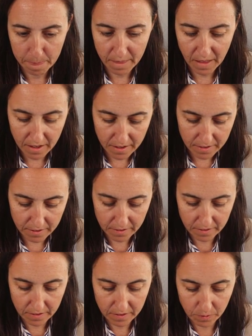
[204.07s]

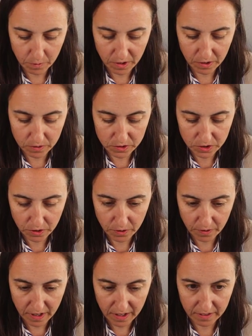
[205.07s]
Then we're going to
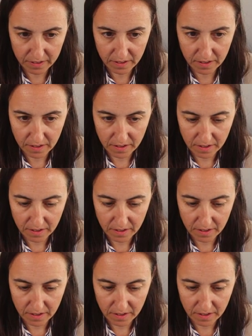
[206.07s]
create